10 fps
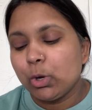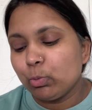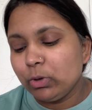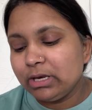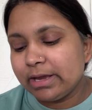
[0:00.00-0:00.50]

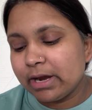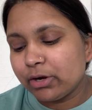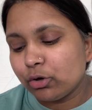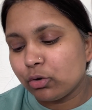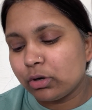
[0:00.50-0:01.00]
will
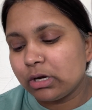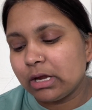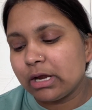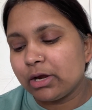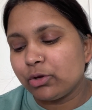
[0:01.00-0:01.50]
carry on
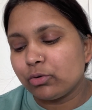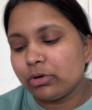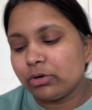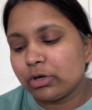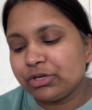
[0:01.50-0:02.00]
and your
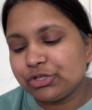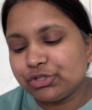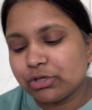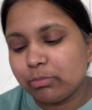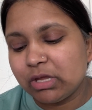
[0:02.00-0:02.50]

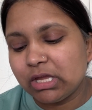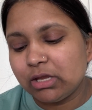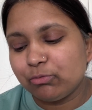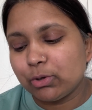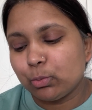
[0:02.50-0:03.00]
condition may
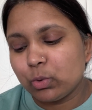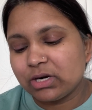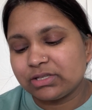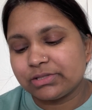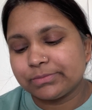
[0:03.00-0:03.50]
even
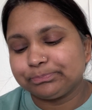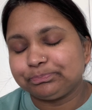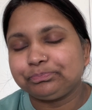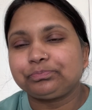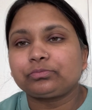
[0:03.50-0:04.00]

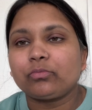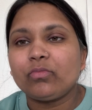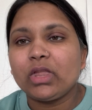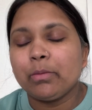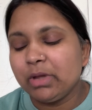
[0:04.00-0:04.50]

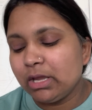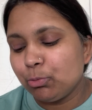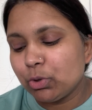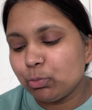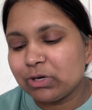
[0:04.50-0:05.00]

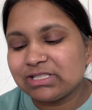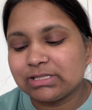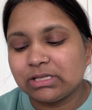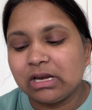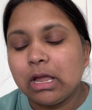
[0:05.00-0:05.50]
worsen.